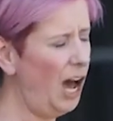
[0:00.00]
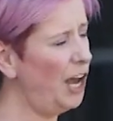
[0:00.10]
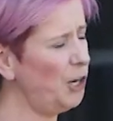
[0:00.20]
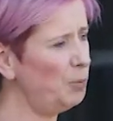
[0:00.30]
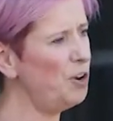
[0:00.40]

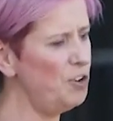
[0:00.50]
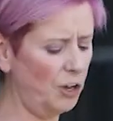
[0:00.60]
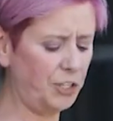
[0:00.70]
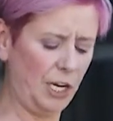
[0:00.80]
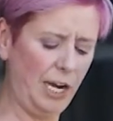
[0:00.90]
And you are
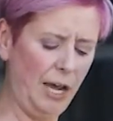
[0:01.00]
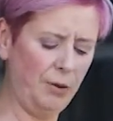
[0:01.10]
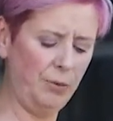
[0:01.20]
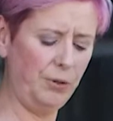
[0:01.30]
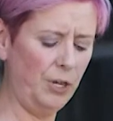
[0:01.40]
not
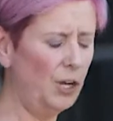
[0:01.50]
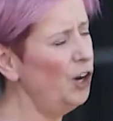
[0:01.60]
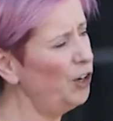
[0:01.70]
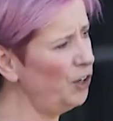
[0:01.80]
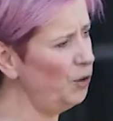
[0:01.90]
alone.
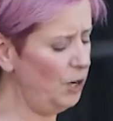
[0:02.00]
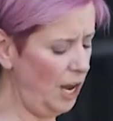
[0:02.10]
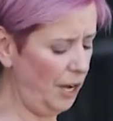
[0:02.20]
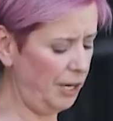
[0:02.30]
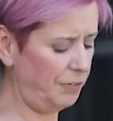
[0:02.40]
Your
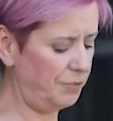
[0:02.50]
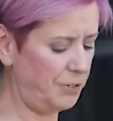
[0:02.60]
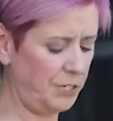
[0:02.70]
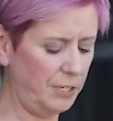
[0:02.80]
life,